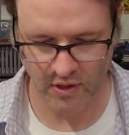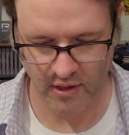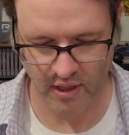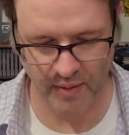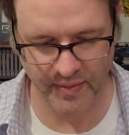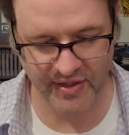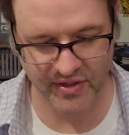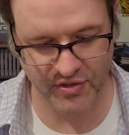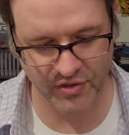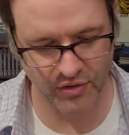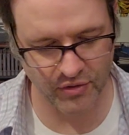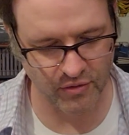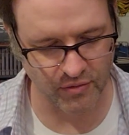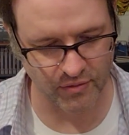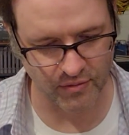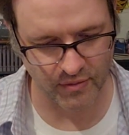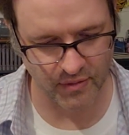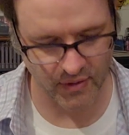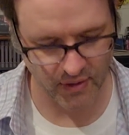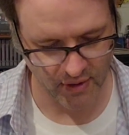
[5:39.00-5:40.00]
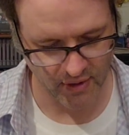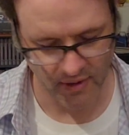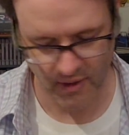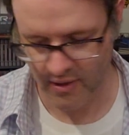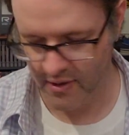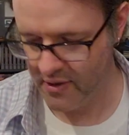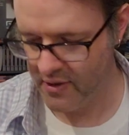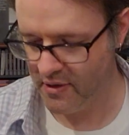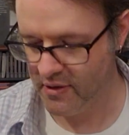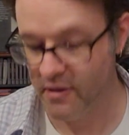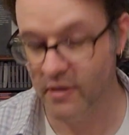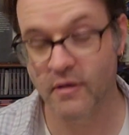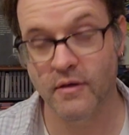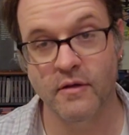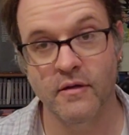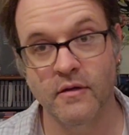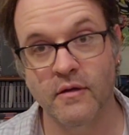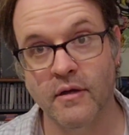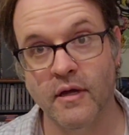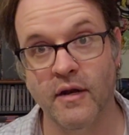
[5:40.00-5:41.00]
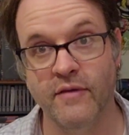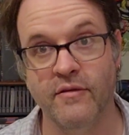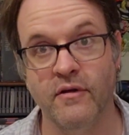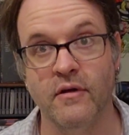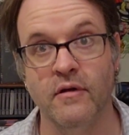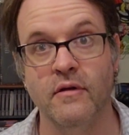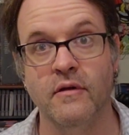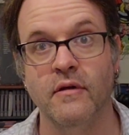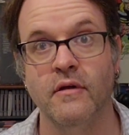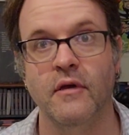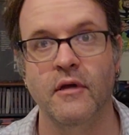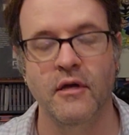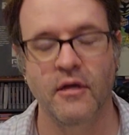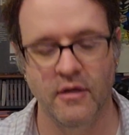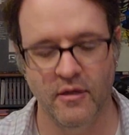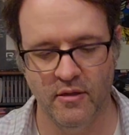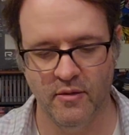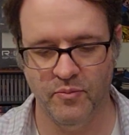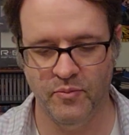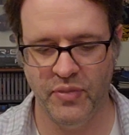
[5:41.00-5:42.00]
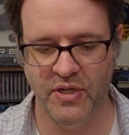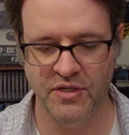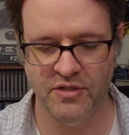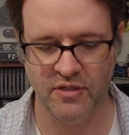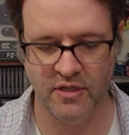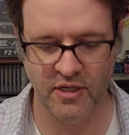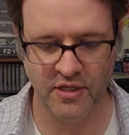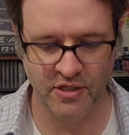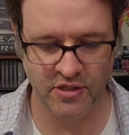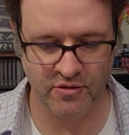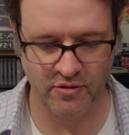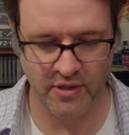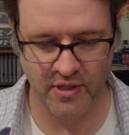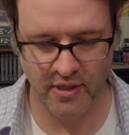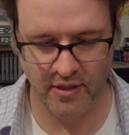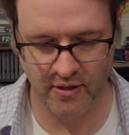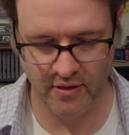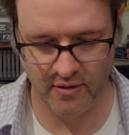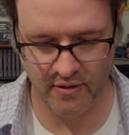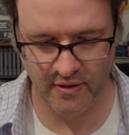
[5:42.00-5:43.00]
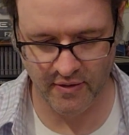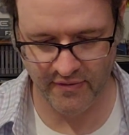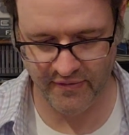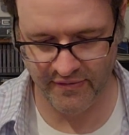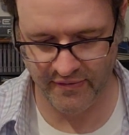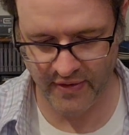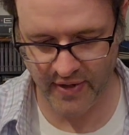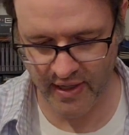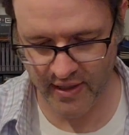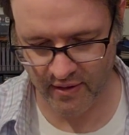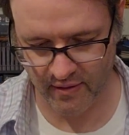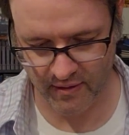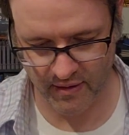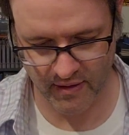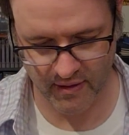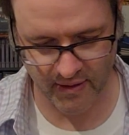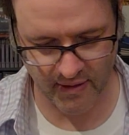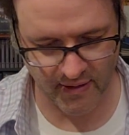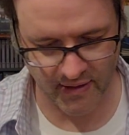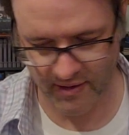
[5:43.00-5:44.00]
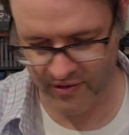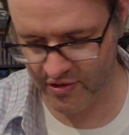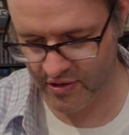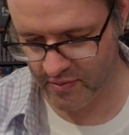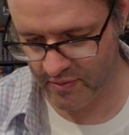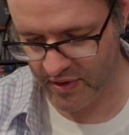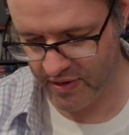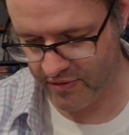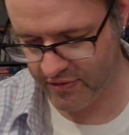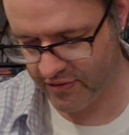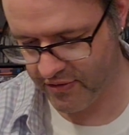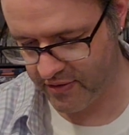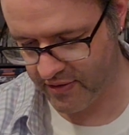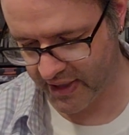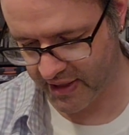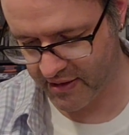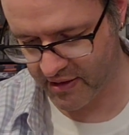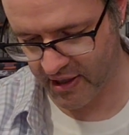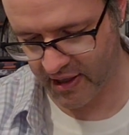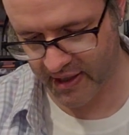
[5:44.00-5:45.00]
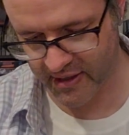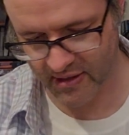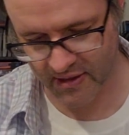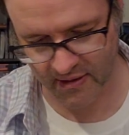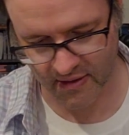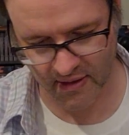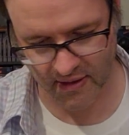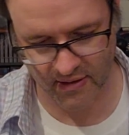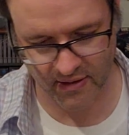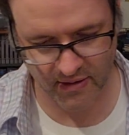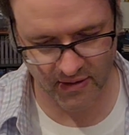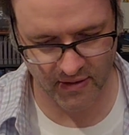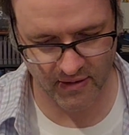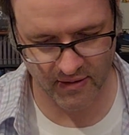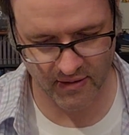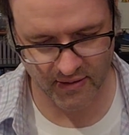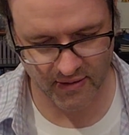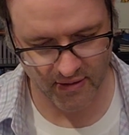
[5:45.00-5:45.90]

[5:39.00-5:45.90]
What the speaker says: Coming soon. Kind of a piece of history here. And finally, I shouldn't be like tossing these.